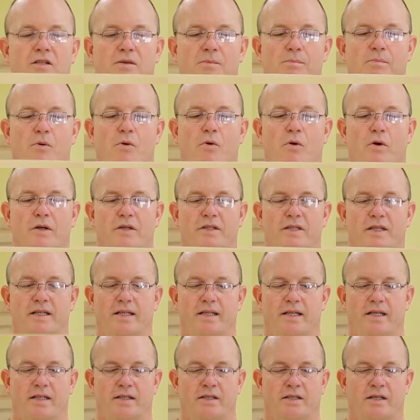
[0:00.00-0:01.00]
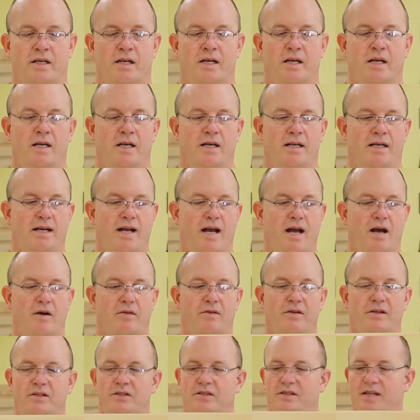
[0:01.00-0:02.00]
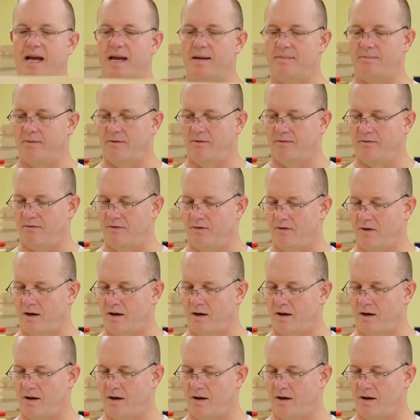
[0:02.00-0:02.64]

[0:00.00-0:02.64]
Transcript: supports in this. Now, this type of